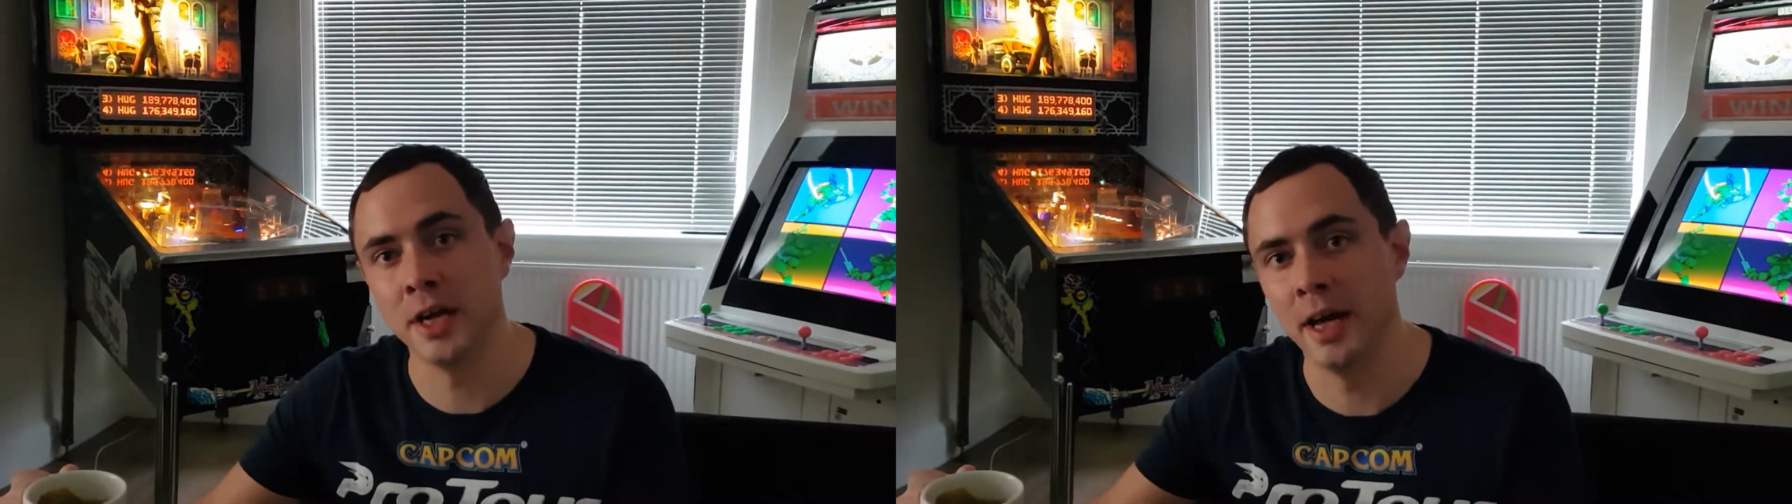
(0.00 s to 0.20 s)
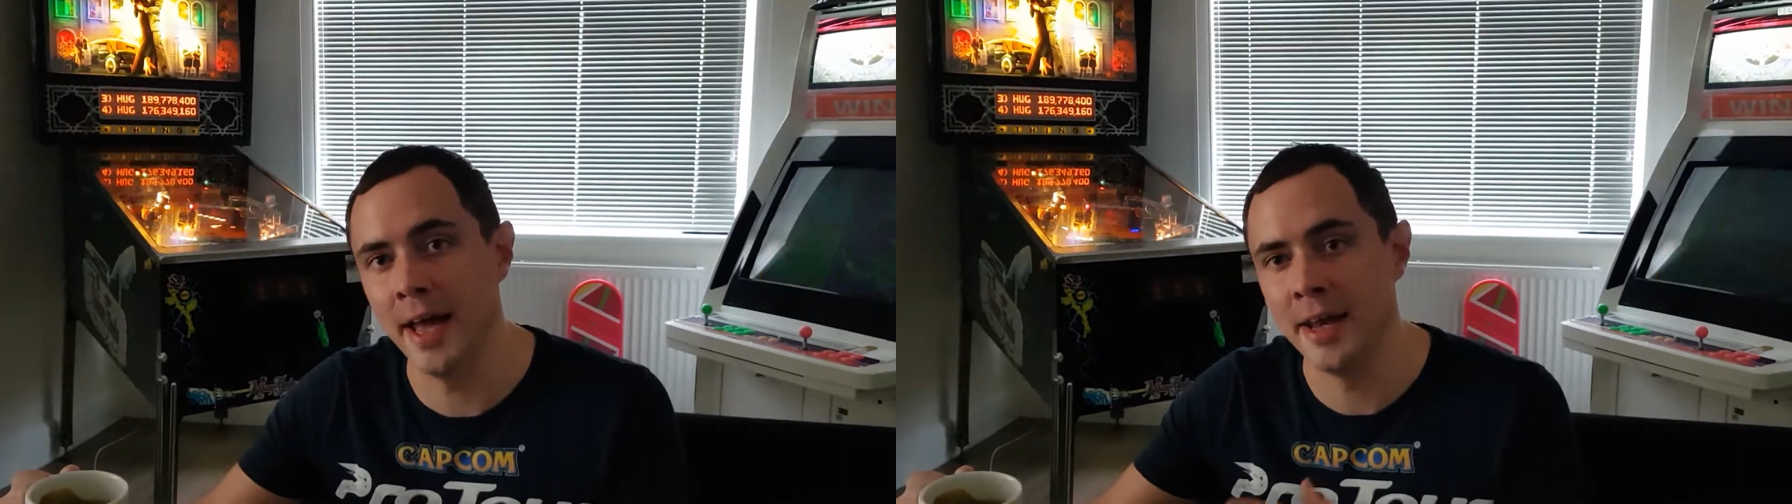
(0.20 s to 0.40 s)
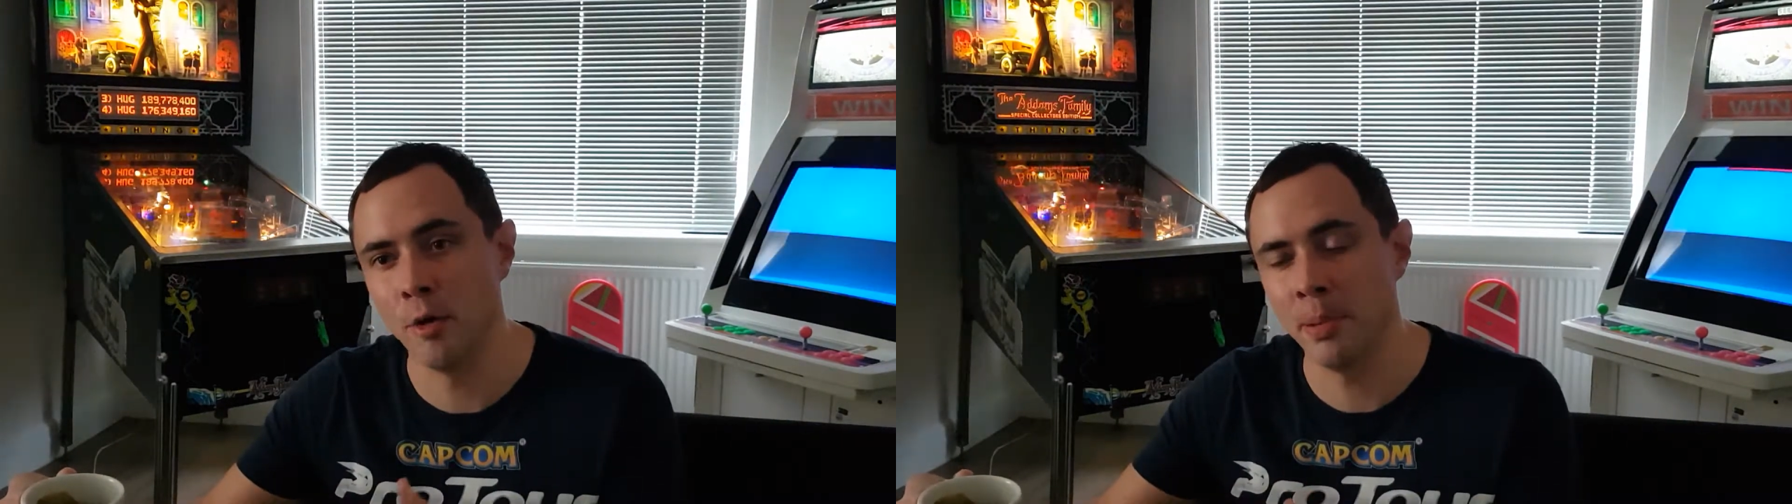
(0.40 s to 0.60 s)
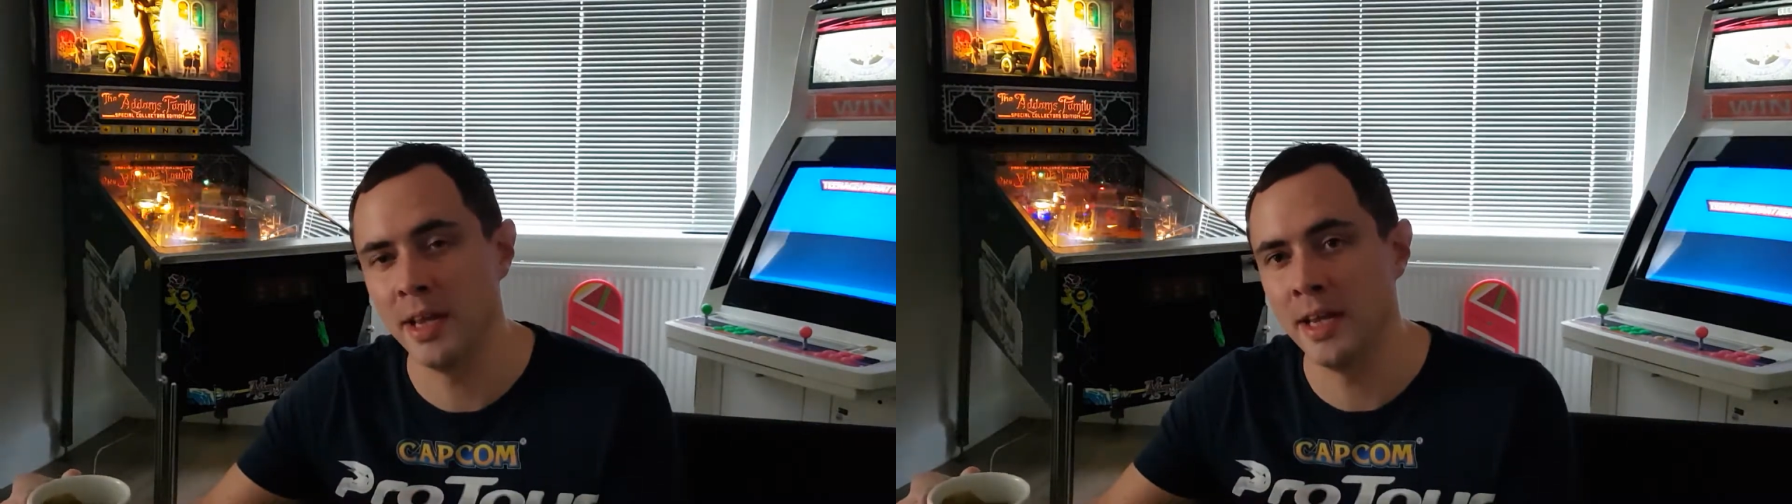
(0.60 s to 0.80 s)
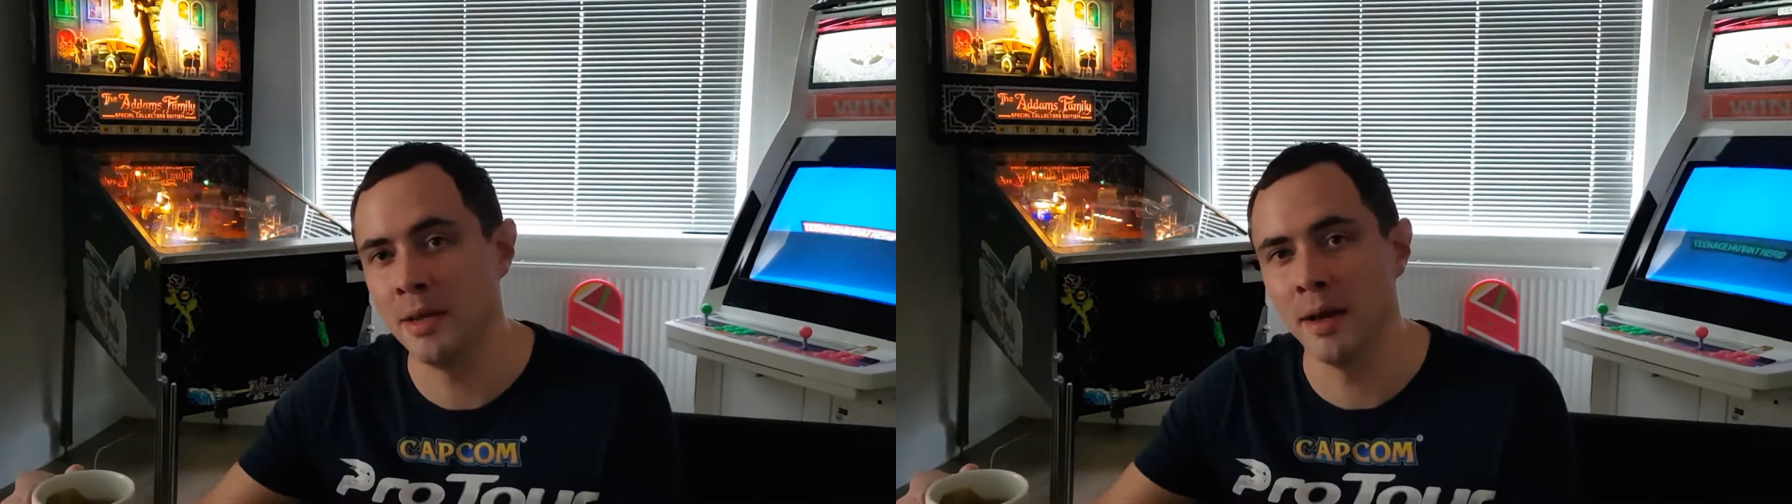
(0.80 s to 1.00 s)

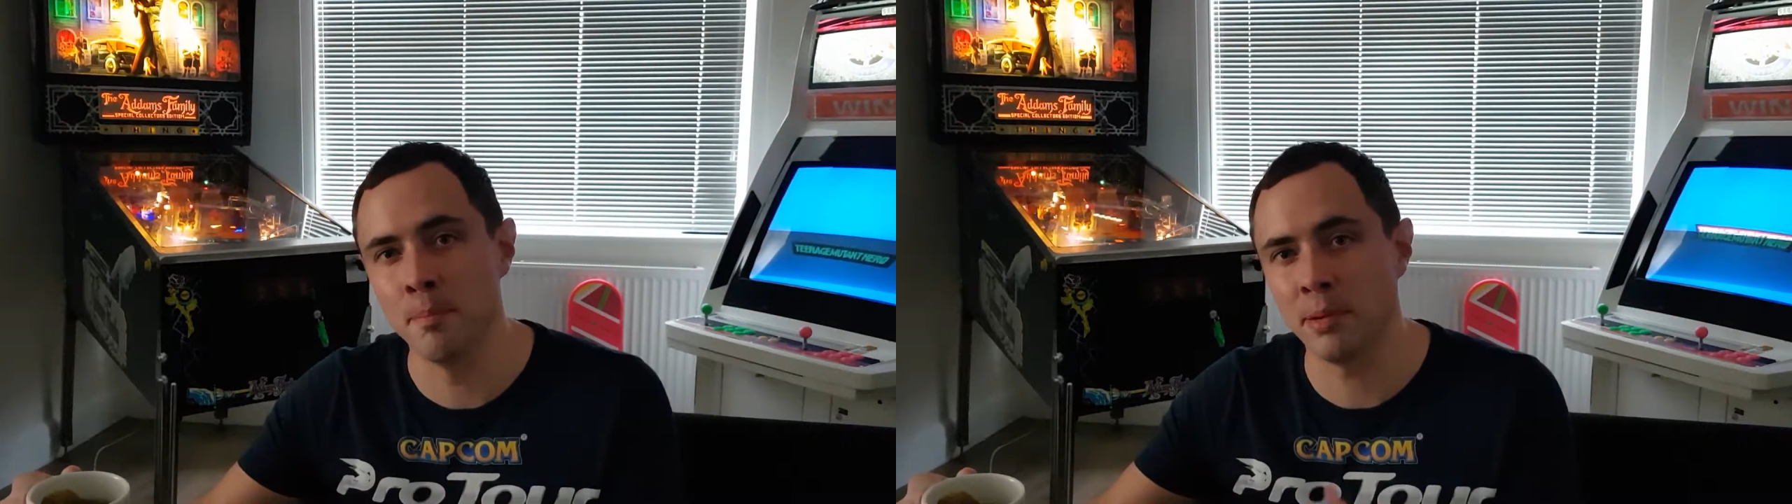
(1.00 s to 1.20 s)
NLP and